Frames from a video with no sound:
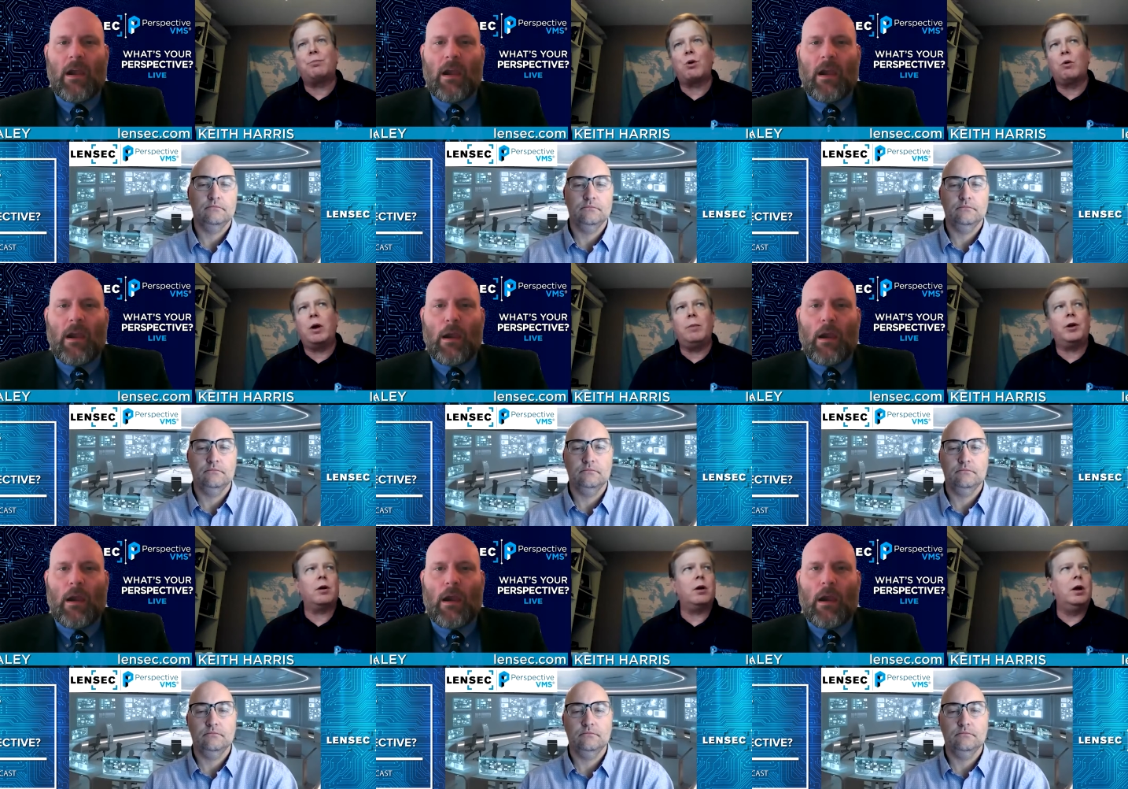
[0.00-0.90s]

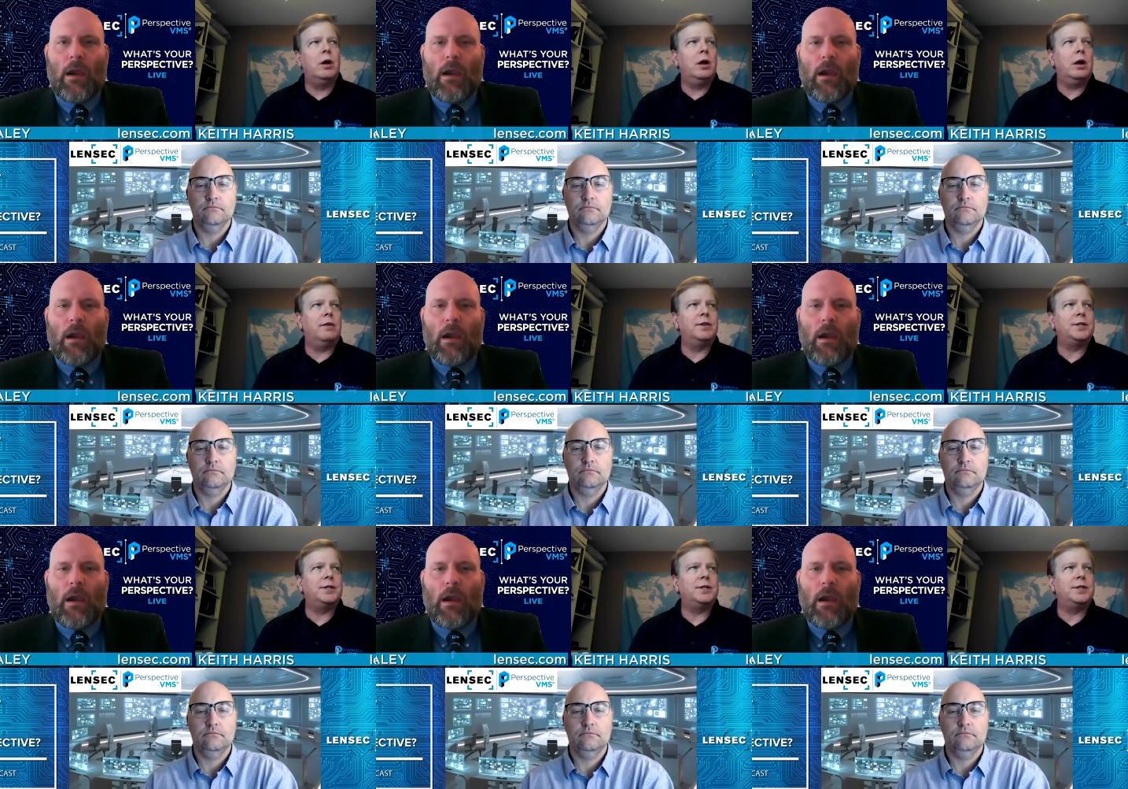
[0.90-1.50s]
Speaker 1: perimeter of a